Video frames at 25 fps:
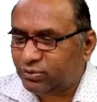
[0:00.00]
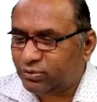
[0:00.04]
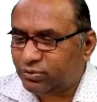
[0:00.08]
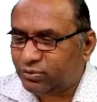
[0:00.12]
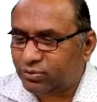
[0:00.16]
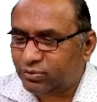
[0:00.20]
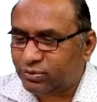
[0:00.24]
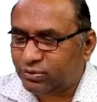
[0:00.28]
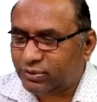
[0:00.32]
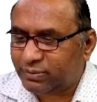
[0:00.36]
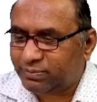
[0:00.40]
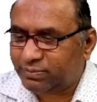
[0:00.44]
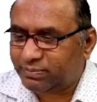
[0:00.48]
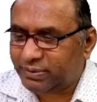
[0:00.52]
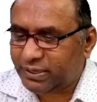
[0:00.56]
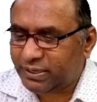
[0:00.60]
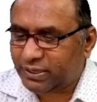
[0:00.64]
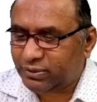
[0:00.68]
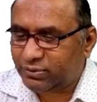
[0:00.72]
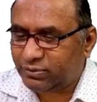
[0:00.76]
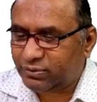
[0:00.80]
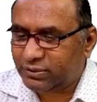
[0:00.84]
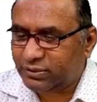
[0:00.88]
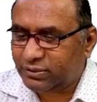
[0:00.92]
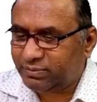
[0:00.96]
to
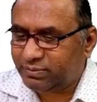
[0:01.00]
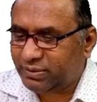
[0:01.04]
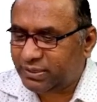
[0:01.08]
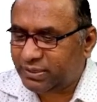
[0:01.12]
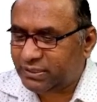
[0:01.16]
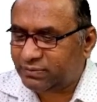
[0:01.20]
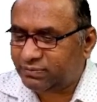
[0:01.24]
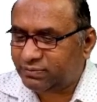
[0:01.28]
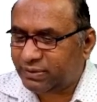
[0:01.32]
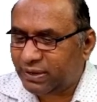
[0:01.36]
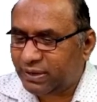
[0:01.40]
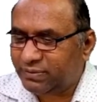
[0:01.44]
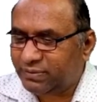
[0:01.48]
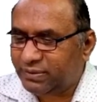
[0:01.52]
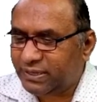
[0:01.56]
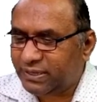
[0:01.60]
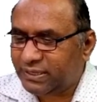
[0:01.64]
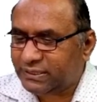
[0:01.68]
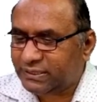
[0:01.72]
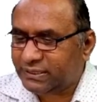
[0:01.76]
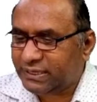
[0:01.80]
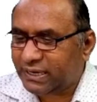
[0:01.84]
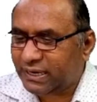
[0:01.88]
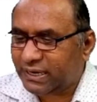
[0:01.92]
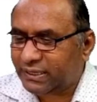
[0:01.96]
compare two numbers, 5
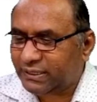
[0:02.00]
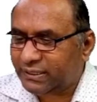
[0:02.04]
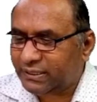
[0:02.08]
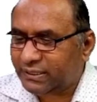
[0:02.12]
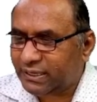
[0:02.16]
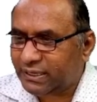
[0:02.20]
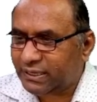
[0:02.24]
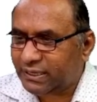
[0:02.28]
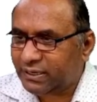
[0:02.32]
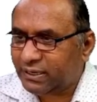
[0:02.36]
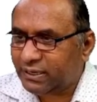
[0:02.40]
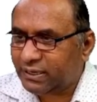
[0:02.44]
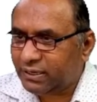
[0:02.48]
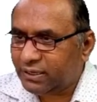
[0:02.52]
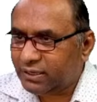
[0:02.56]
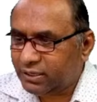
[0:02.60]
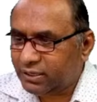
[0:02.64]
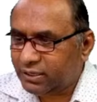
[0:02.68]
is greater than,